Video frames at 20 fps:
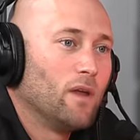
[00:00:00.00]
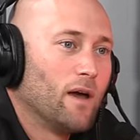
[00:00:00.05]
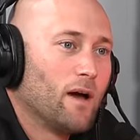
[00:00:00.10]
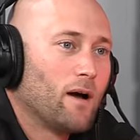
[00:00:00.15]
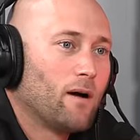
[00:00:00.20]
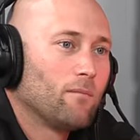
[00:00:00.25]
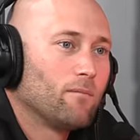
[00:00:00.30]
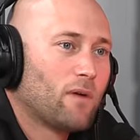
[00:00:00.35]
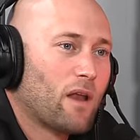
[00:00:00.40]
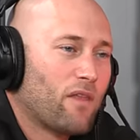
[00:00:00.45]

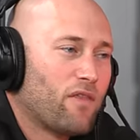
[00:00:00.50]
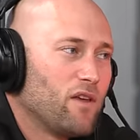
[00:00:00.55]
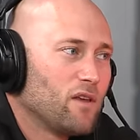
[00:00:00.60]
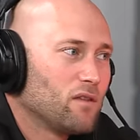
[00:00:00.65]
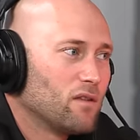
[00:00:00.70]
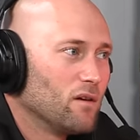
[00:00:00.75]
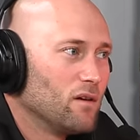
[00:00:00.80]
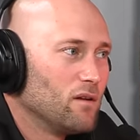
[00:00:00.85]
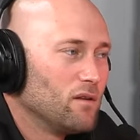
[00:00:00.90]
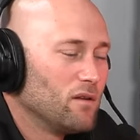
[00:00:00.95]
Yeah, I
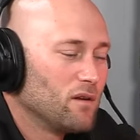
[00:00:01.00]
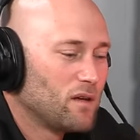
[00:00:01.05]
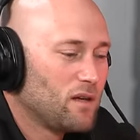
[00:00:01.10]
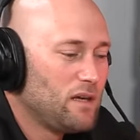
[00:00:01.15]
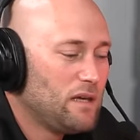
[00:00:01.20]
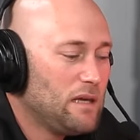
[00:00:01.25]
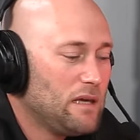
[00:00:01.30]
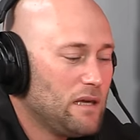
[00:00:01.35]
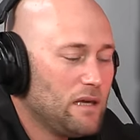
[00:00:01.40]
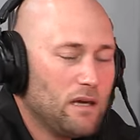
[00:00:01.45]
think the the
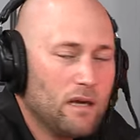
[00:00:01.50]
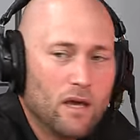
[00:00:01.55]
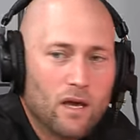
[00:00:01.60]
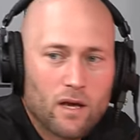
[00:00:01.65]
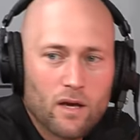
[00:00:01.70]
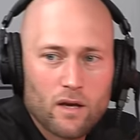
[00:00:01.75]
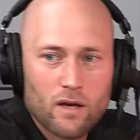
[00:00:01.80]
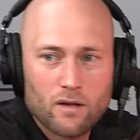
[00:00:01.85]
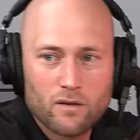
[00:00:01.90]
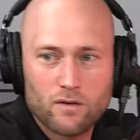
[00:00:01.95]
key
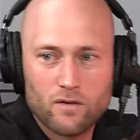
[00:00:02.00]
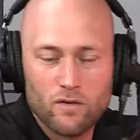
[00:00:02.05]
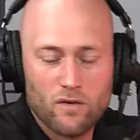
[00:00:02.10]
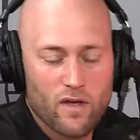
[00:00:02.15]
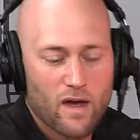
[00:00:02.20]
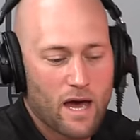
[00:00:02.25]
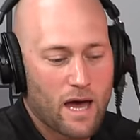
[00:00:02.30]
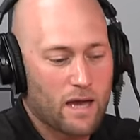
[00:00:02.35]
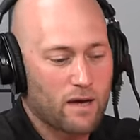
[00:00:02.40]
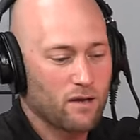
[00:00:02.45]
to
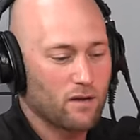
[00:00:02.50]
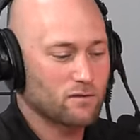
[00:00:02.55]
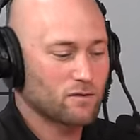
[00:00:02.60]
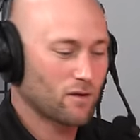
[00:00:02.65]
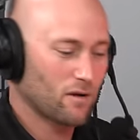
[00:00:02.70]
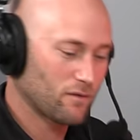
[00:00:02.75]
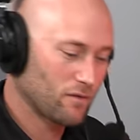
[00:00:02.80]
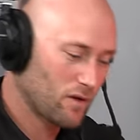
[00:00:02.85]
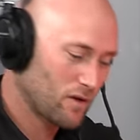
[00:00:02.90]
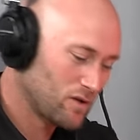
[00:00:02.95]
that is,
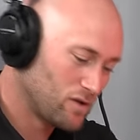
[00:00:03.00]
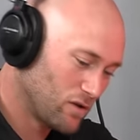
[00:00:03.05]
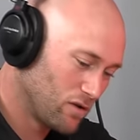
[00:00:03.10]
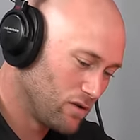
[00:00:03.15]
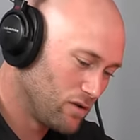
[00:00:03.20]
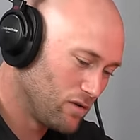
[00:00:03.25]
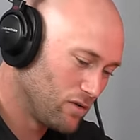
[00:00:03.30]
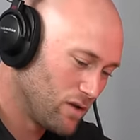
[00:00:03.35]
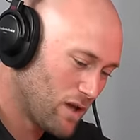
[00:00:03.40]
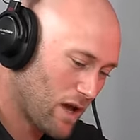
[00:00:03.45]
uh, so
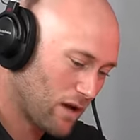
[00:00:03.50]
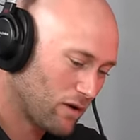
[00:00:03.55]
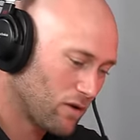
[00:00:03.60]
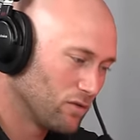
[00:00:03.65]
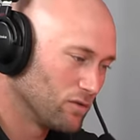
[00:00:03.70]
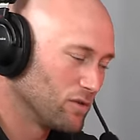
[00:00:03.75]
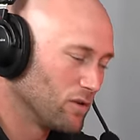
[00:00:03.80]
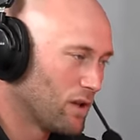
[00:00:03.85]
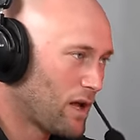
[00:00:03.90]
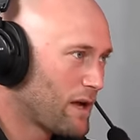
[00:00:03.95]
you, yeah,
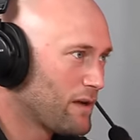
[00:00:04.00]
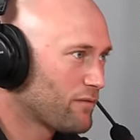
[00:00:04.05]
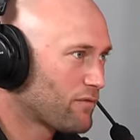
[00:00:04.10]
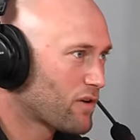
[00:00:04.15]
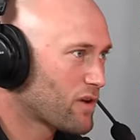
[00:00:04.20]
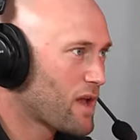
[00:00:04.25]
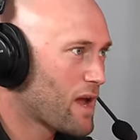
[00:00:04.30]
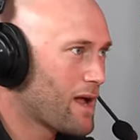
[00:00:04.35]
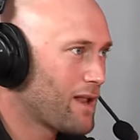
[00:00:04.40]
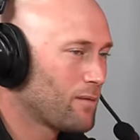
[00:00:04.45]
go light
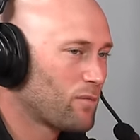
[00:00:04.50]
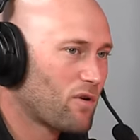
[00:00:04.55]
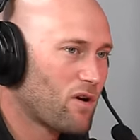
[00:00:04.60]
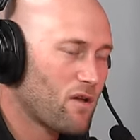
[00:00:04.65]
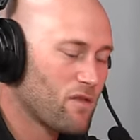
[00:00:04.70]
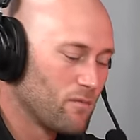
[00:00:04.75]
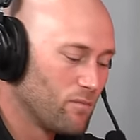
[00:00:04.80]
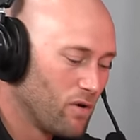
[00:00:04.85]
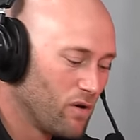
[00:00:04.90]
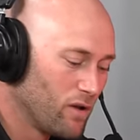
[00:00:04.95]
for caliber
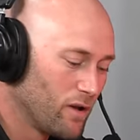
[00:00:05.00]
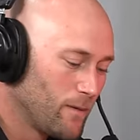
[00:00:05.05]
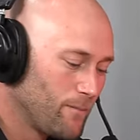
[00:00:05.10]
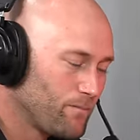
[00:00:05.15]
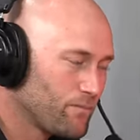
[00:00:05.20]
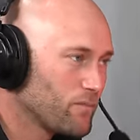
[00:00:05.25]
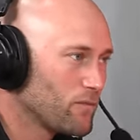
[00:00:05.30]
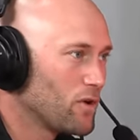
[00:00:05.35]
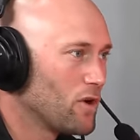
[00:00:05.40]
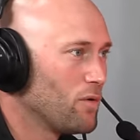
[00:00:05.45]
on the bullet,
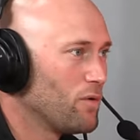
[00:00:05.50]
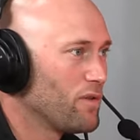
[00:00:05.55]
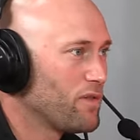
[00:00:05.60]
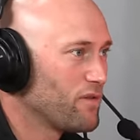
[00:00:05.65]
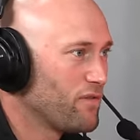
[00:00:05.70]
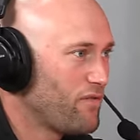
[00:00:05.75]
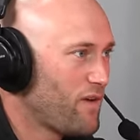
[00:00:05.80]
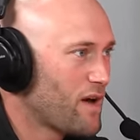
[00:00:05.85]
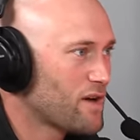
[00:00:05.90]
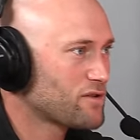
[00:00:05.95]
go with
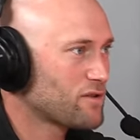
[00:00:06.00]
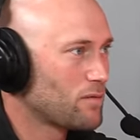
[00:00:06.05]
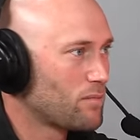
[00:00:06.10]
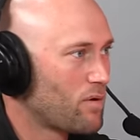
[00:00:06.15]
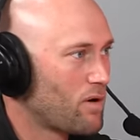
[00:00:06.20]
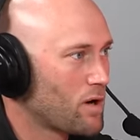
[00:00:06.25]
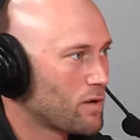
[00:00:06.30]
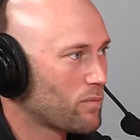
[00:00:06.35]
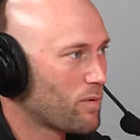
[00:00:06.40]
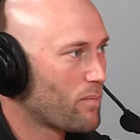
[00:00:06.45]
a faster
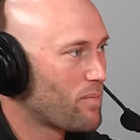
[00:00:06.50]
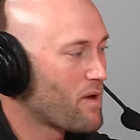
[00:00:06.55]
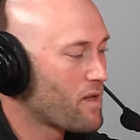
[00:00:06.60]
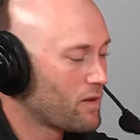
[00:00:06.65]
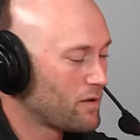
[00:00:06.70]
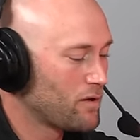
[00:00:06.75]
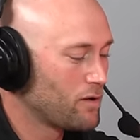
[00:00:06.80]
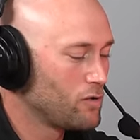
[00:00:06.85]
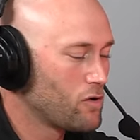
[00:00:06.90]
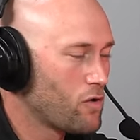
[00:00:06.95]
burning
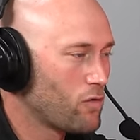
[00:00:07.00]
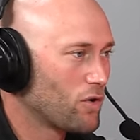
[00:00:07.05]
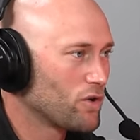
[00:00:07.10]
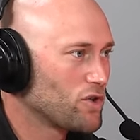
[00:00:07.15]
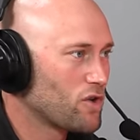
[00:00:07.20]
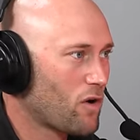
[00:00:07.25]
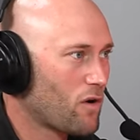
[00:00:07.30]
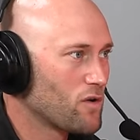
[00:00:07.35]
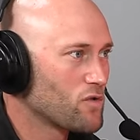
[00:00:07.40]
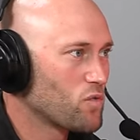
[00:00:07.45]
propellant and a lower
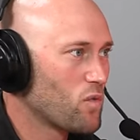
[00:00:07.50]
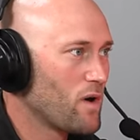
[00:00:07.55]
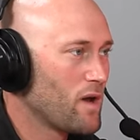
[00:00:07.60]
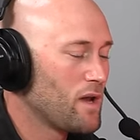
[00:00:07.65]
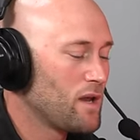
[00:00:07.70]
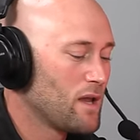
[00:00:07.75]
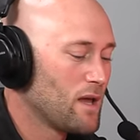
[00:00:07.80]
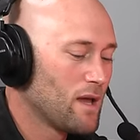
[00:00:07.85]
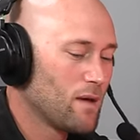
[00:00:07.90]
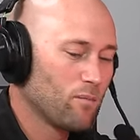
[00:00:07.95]
charge
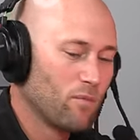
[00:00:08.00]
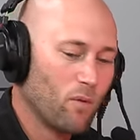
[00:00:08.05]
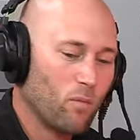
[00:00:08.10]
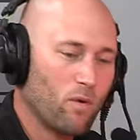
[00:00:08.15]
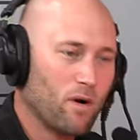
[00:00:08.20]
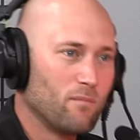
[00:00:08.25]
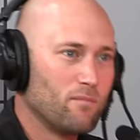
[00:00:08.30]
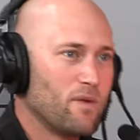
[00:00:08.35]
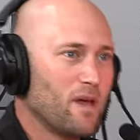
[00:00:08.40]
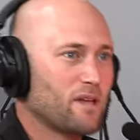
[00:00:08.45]
weight. But
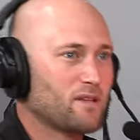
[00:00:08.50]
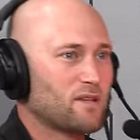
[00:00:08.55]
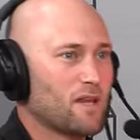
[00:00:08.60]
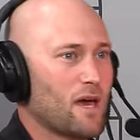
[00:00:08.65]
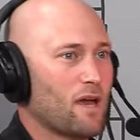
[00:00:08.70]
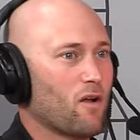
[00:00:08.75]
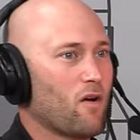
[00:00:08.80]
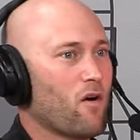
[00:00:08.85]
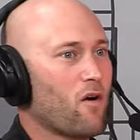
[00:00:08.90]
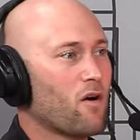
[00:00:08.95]
what makes
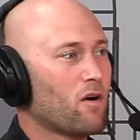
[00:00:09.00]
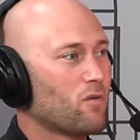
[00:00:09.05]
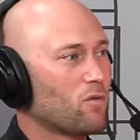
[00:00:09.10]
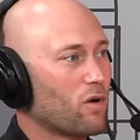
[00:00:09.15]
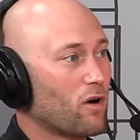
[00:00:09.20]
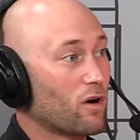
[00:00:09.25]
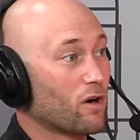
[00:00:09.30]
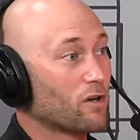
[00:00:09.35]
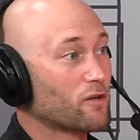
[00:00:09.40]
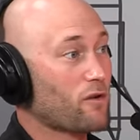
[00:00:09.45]
that all
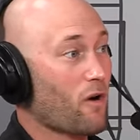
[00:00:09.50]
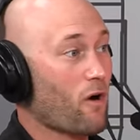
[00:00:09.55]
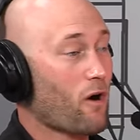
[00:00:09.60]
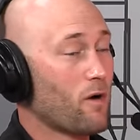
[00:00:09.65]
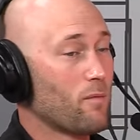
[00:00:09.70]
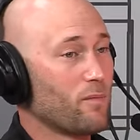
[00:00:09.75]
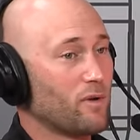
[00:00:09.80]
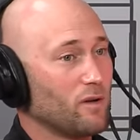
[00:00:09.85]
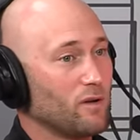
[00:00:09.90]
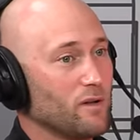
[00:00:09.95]
work
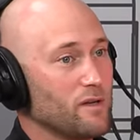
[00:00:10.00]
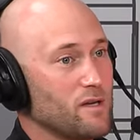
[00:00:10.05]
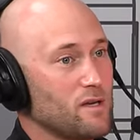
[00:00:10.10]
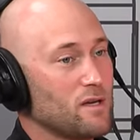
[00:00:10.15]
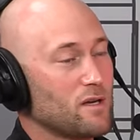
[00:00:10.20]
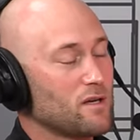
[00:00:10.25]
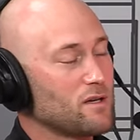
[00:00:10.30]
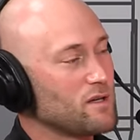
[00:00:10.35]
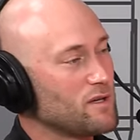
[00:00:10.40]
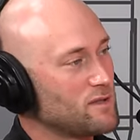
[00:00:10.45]
terminally
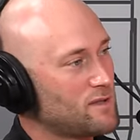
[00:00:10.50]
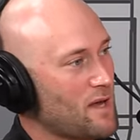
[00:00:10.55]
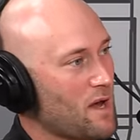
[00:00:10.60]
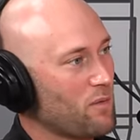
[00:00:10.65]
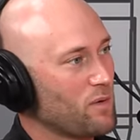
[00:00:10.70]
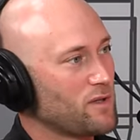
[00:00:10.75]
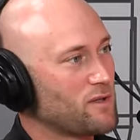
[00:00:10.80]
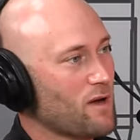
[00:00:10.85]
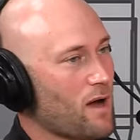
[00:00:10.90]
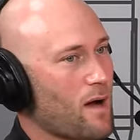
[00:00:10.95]
is
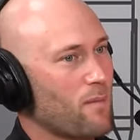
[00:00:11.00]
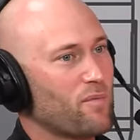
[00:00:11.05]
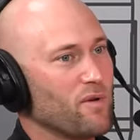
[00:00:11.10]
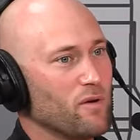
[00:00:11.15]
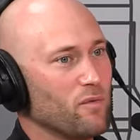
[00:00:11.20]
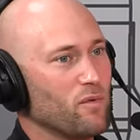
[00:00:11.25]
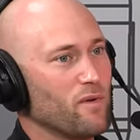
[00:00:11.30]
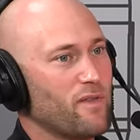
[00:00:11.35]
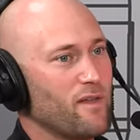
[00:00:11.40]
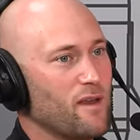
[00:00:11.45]
that we top
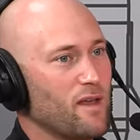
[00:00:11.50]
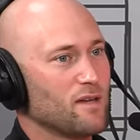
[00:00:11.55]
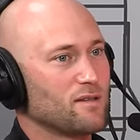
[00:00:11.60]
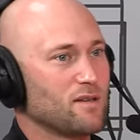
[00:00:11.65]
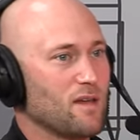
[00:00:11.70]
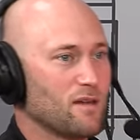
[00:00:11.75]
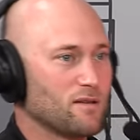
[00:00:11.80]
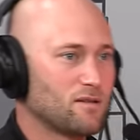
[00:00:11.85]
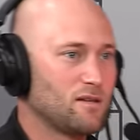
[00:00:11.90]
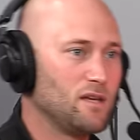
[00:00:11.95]
it with an
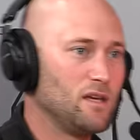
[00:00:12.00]
S S